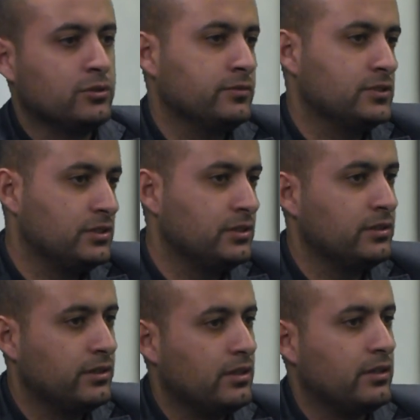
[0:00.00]
And obviously,
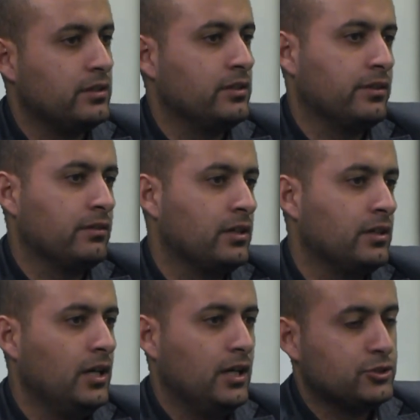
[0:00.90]
you know, there are
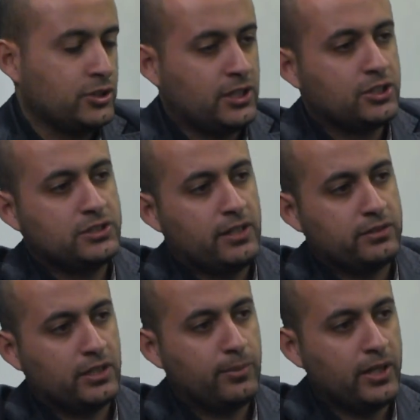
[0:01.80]
mm -hmm. transactions have to
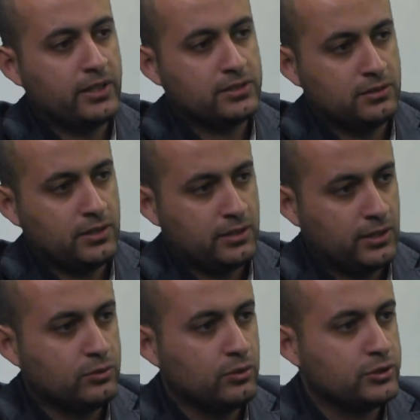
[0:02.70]
take place, and, and
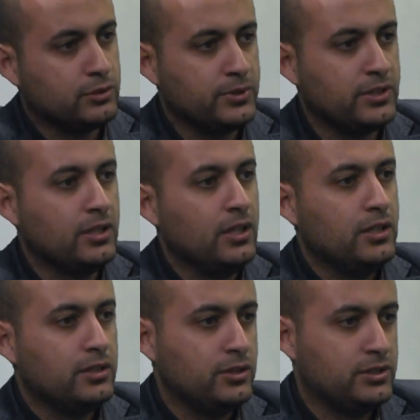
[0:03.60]
they will also be
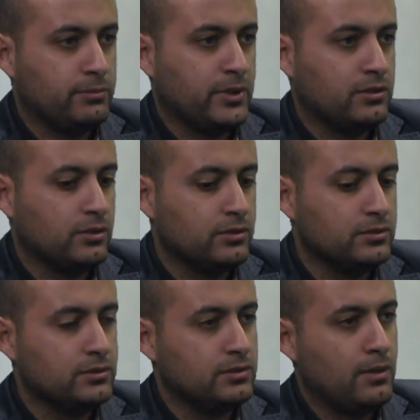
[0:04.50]
using mm -hmm. med
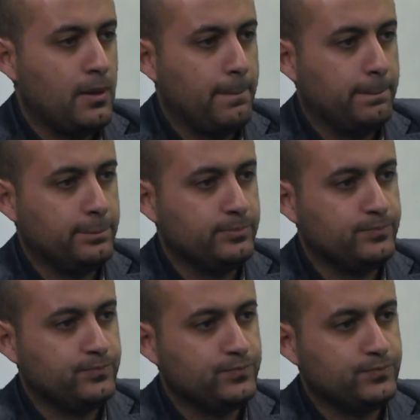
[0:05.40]
tokens. That sounds great.